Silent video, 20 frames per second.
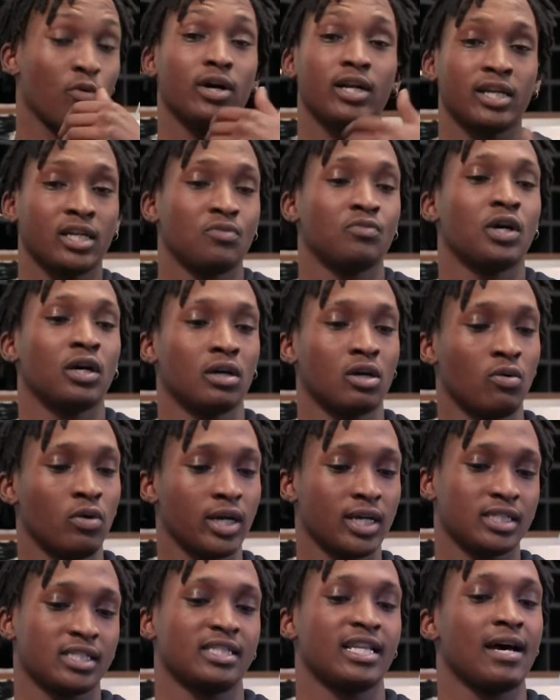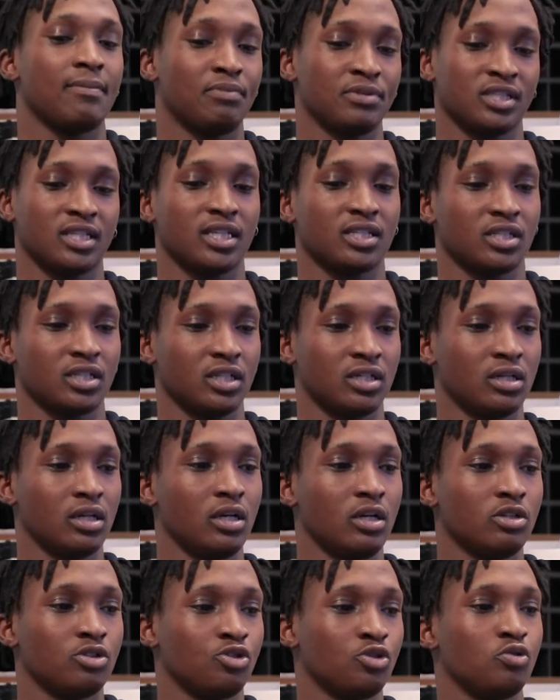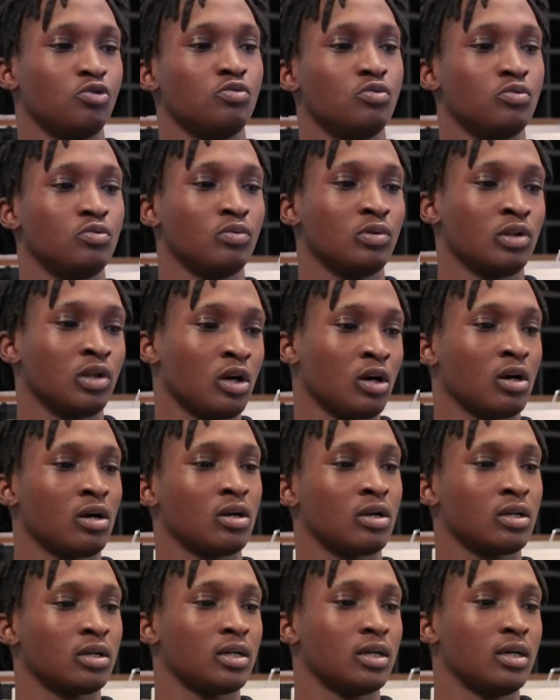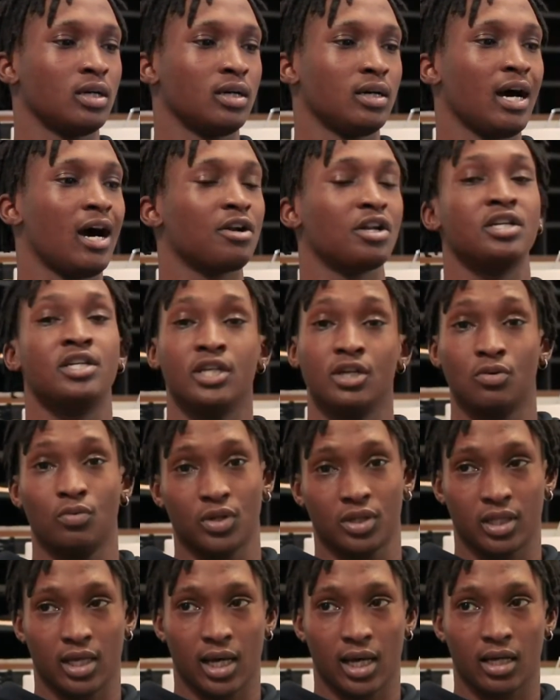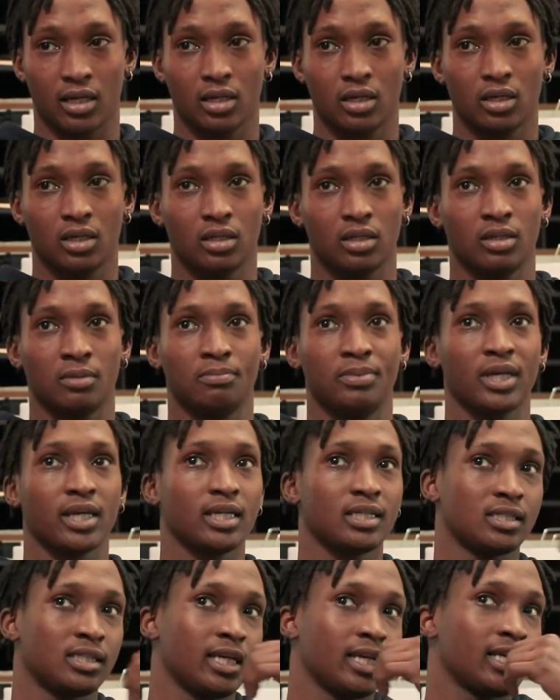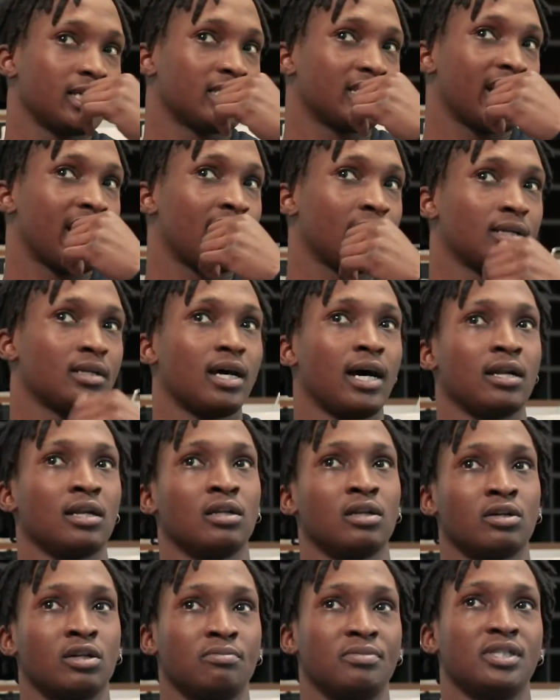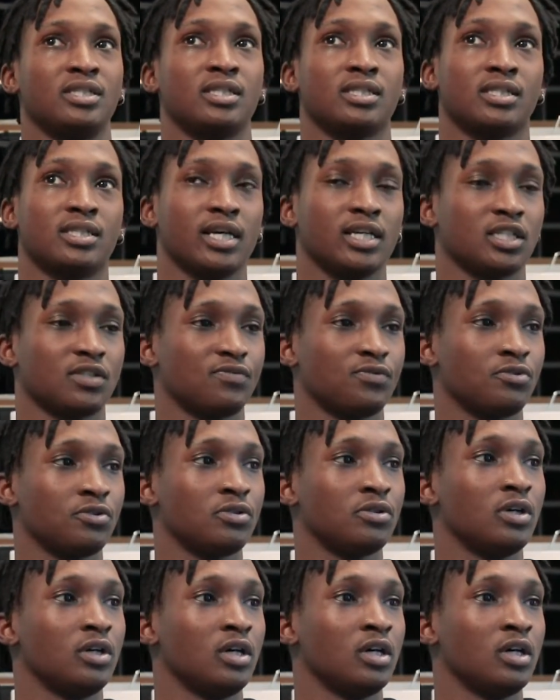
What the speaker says: anyone going into that position to learn how to deal with that. The biggest thing is not how to learn to be successful,